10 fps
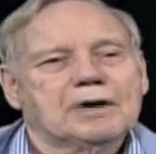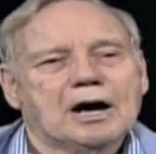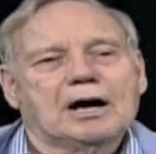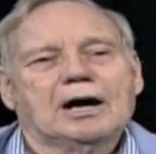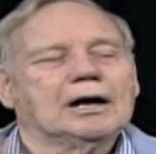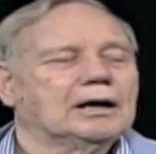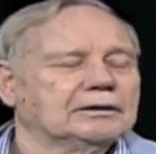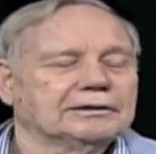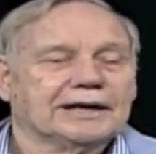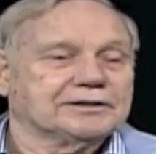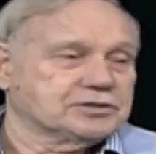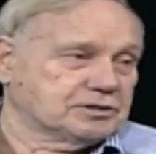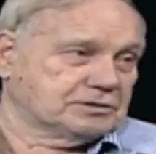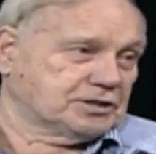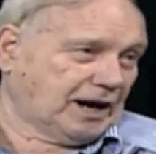uh, uh, like
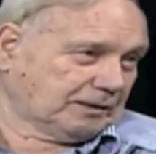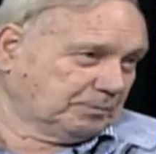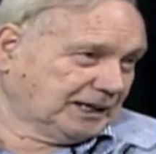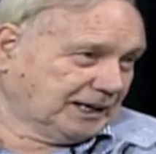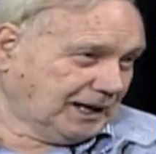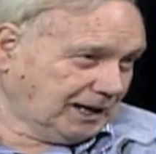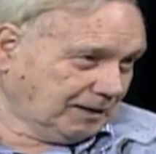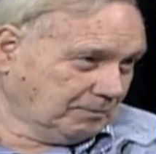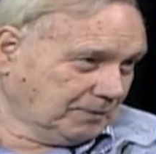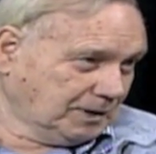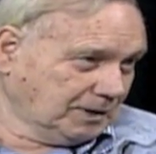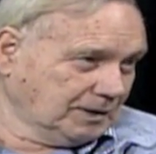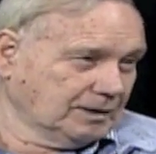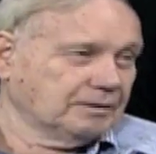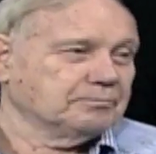Jack became,
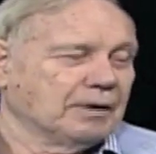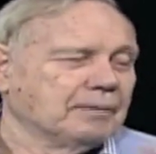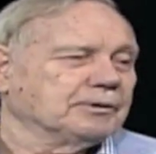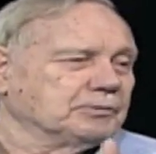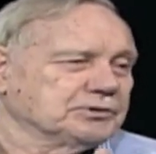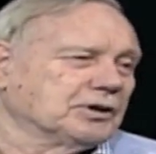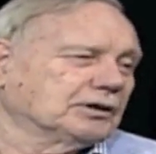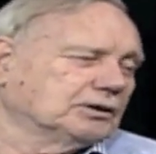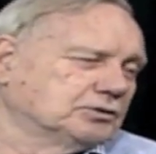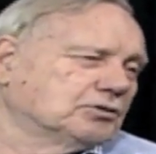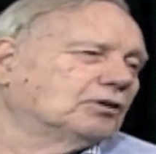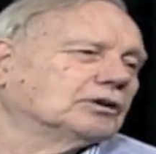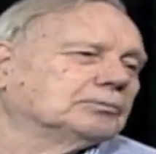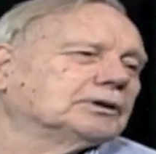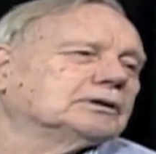Bobby was
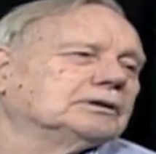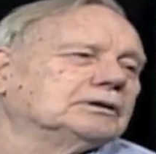uncontrollable.